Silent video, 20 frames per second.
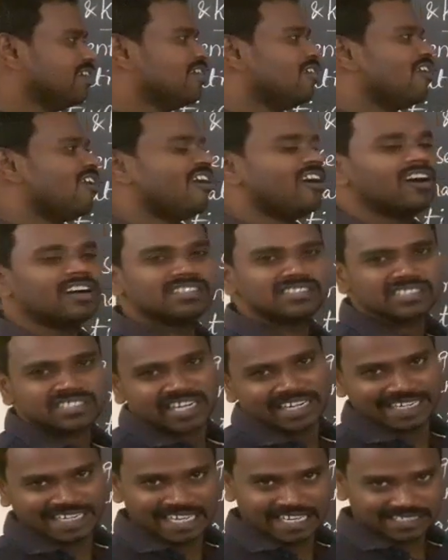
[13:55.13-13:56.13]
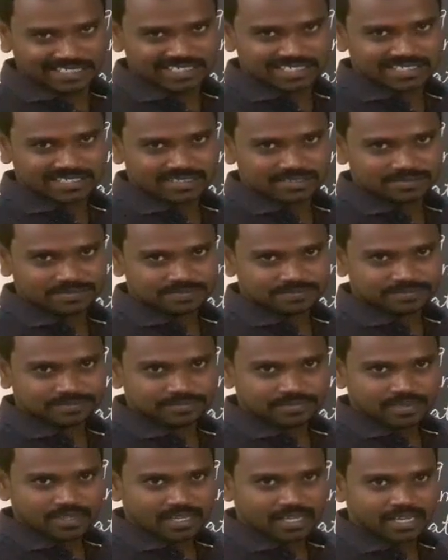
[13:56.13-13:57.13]
on Sundays.
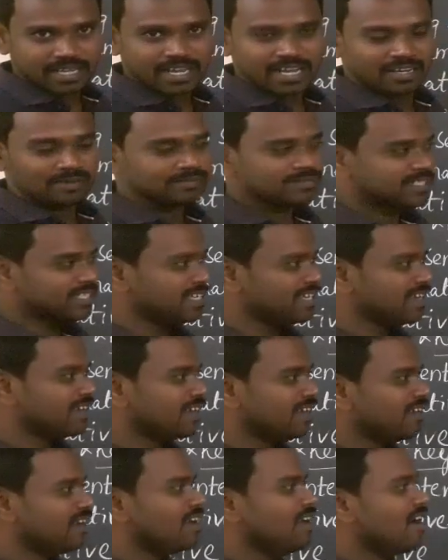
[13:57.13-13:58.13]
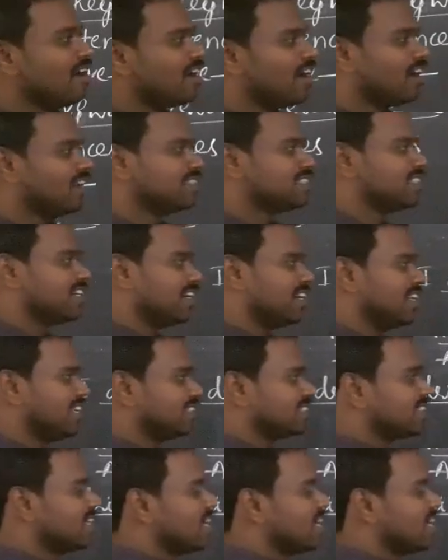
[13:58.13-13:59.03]
He comes here on Sundays.